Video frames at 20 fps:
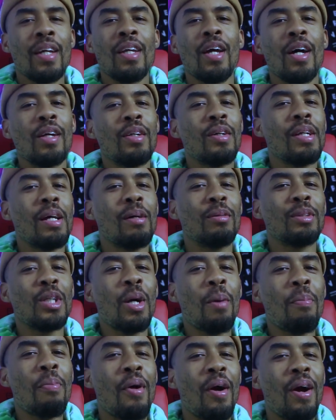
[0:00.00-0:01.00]
Y'all know that was
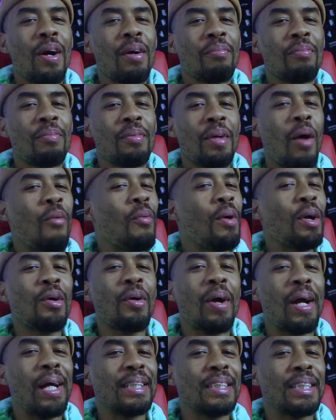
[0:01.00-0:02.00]
y'all part. Y'all went
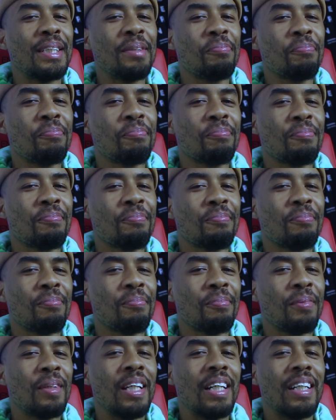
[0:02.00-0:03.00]
crazy.
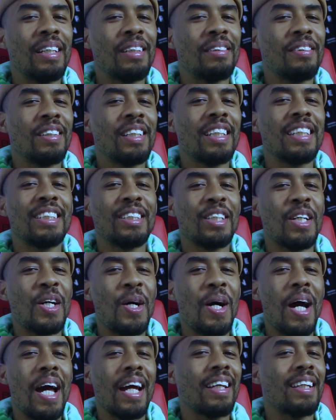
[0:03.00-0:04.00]
Look, look at
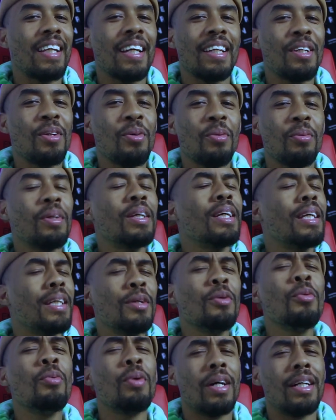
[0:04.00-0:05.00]
y'all acting like you you,
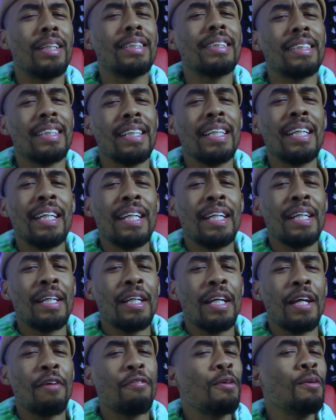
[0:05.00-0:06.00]
you was.
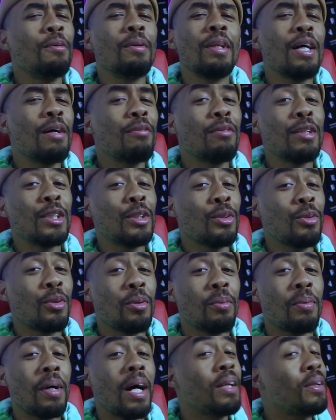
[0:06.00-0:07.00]
If you love this
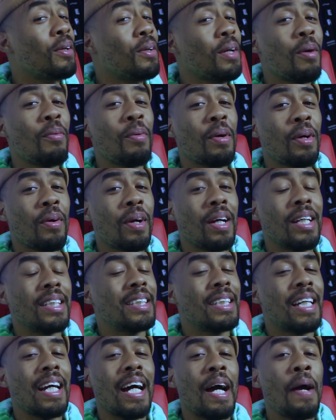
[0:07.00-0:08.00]
group, I know y'all went
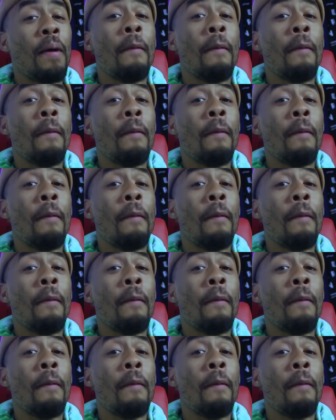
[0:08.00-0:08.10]
crazy.